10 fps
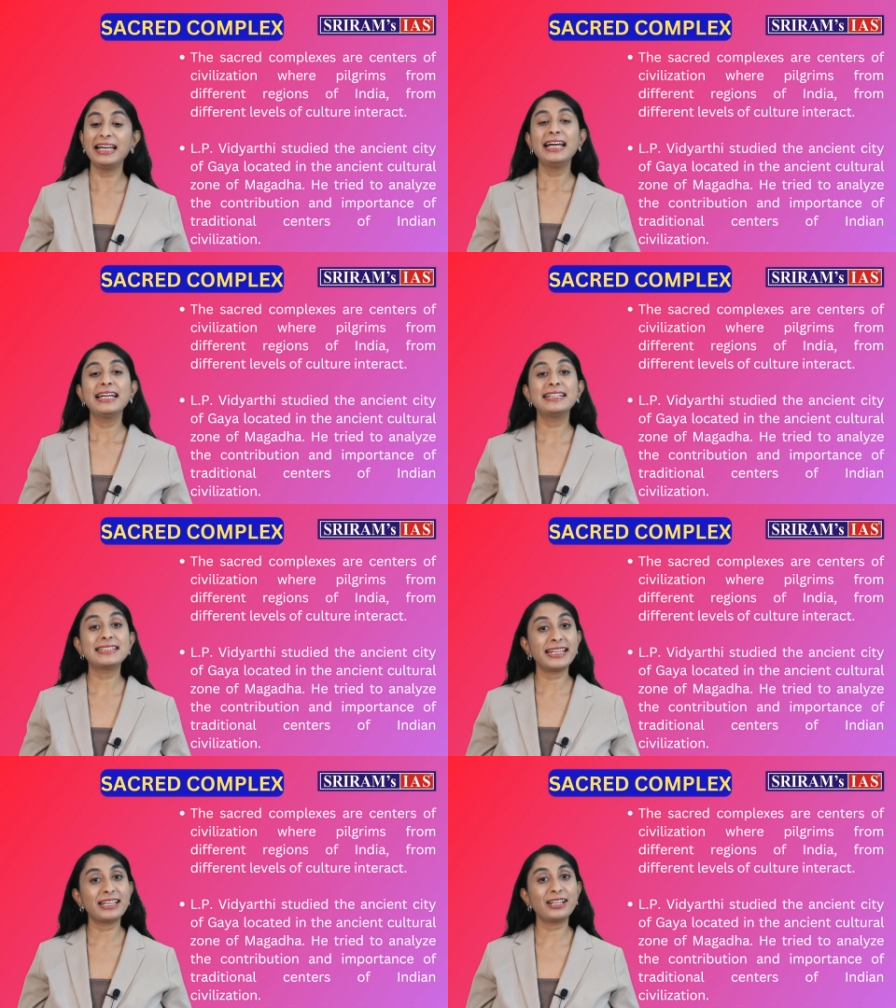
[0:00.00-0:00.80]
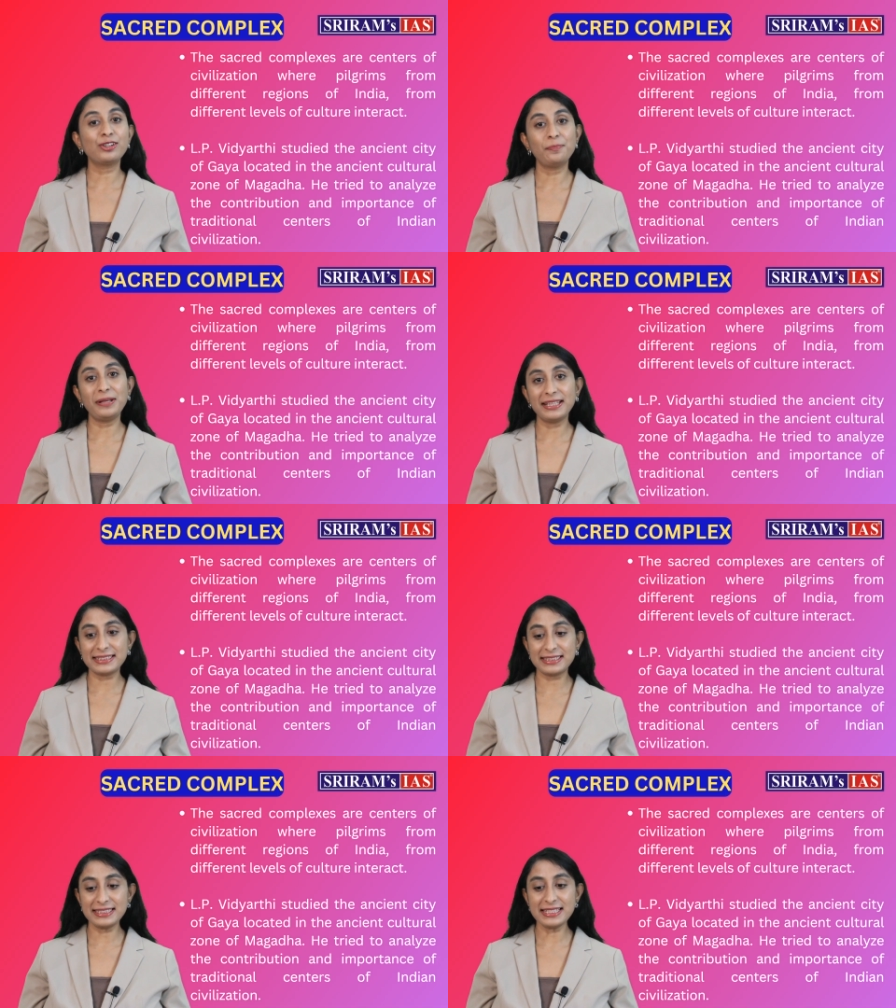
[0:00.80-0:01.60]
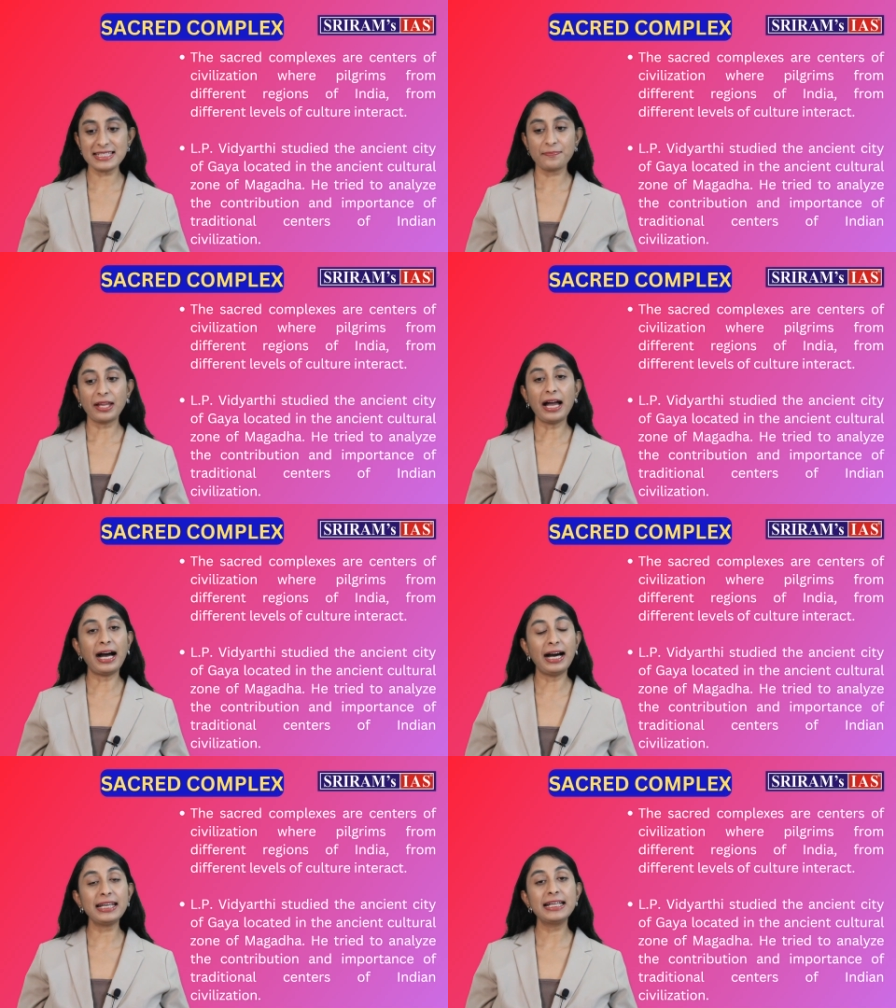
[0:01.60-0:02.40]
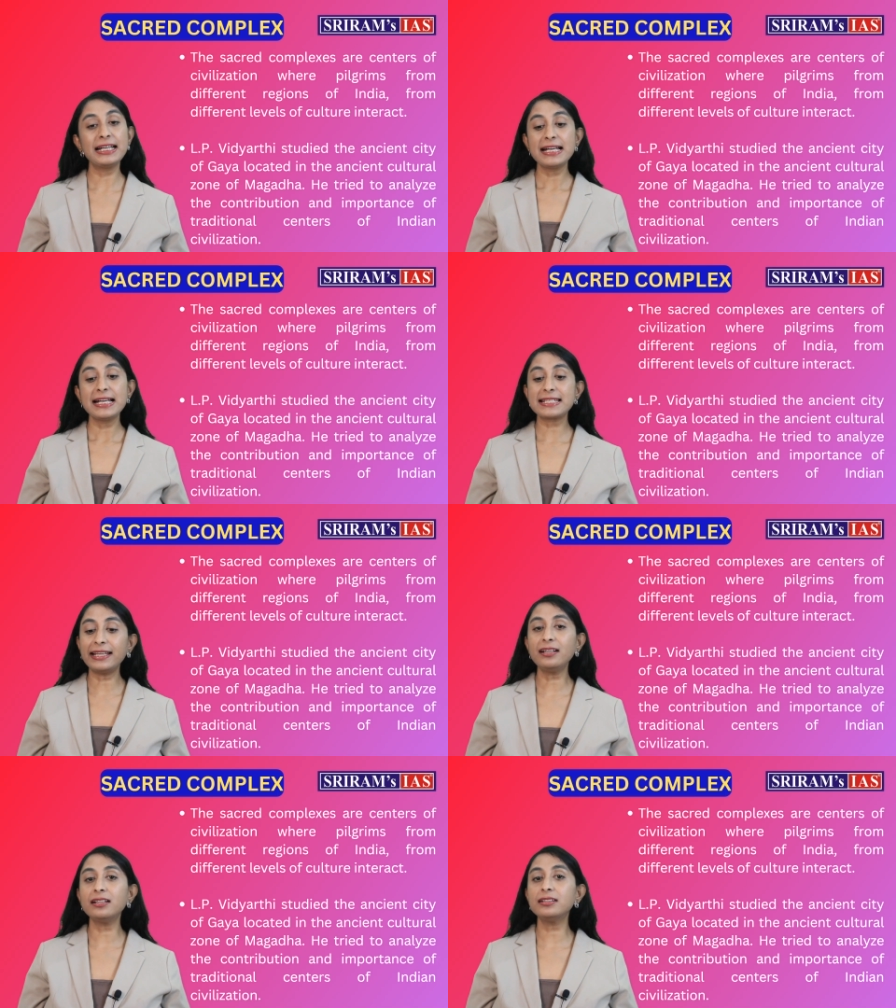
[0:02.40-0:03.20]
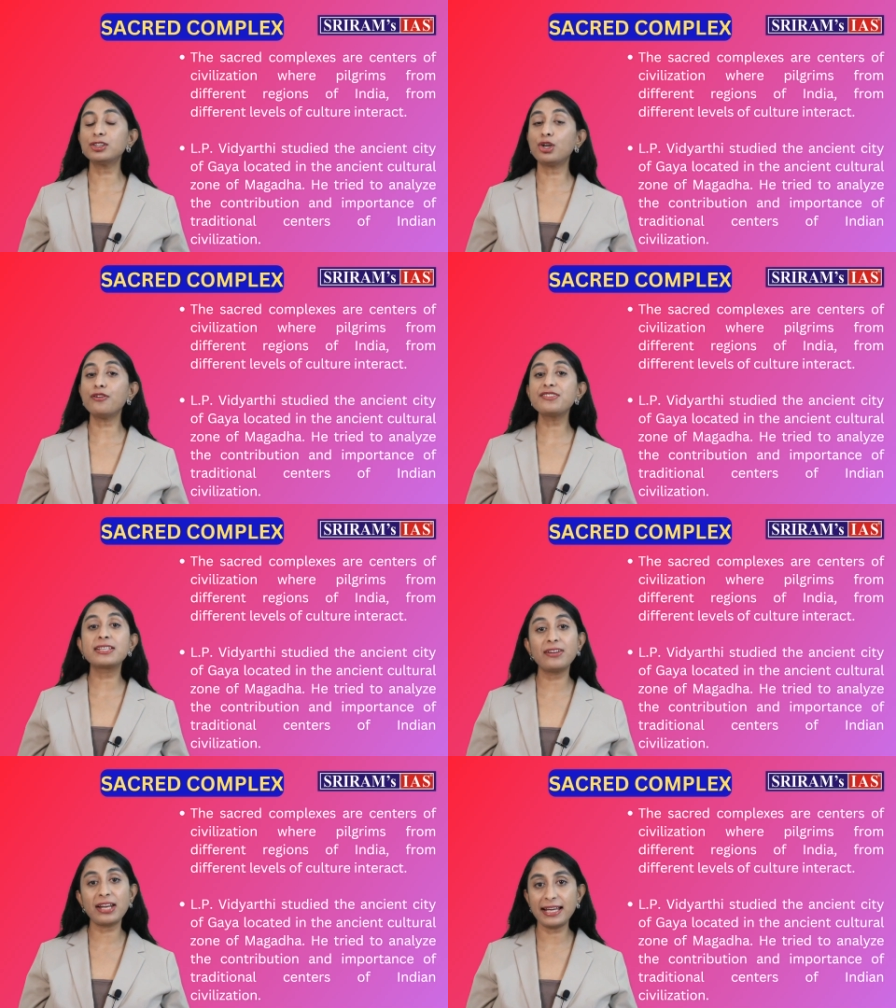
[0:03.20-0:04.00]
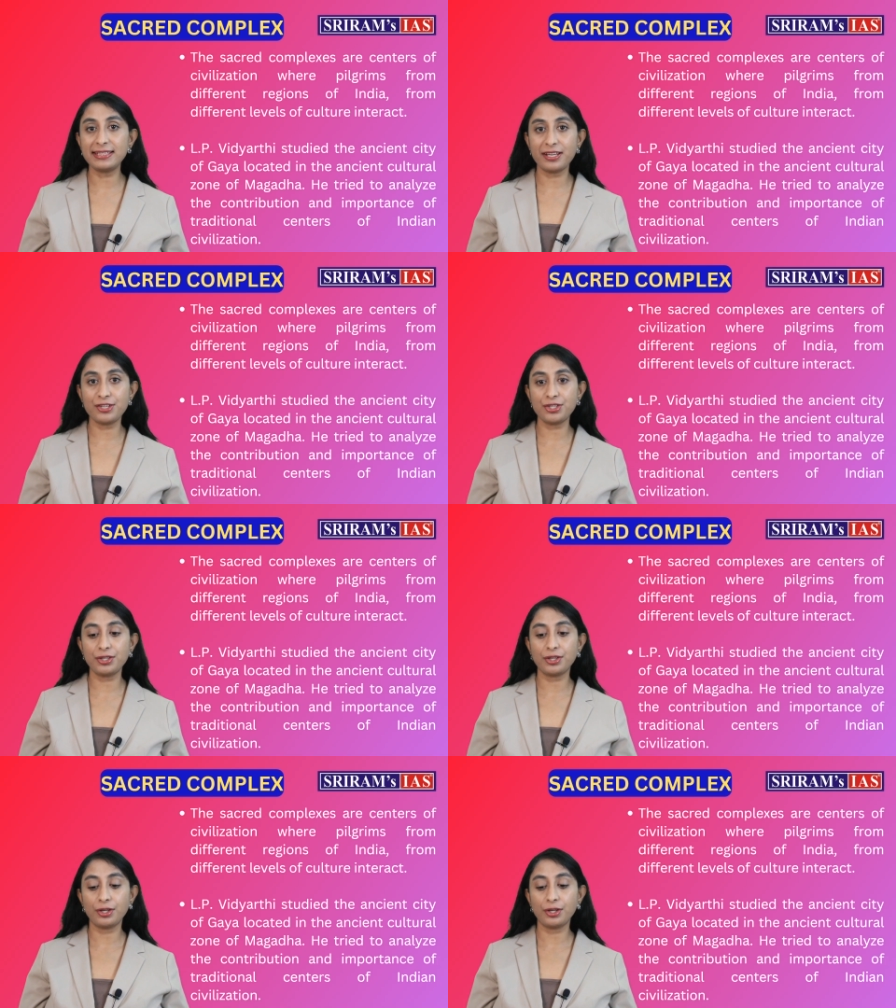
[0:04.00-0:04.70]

The sacred complexes are centers of civilization